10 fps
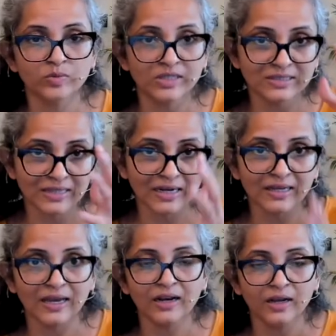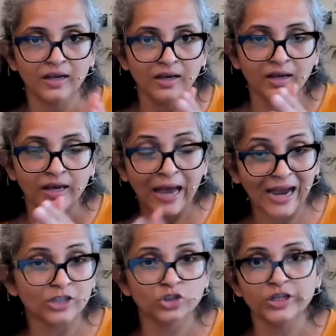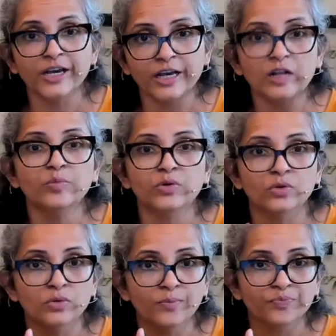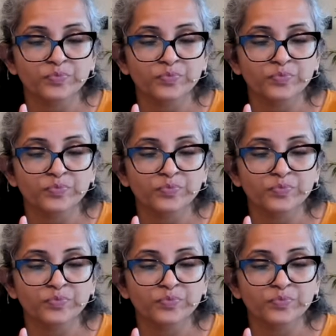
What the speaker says: Because that can actually help you